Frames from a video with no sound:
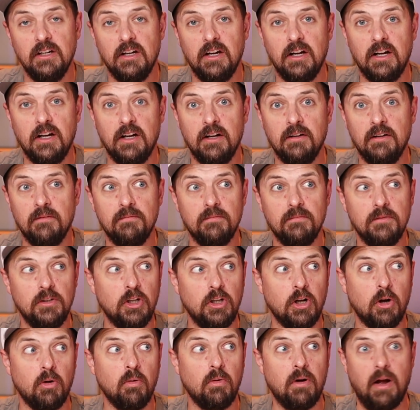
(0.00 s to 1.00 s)
I
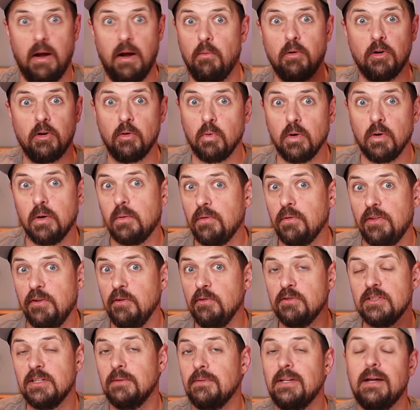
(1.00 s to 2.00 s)
want to work with
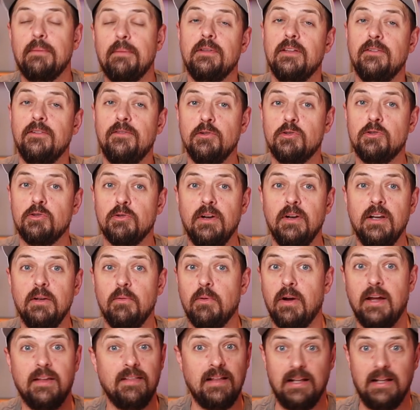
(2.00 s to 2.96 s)
you sometime in the future anyway.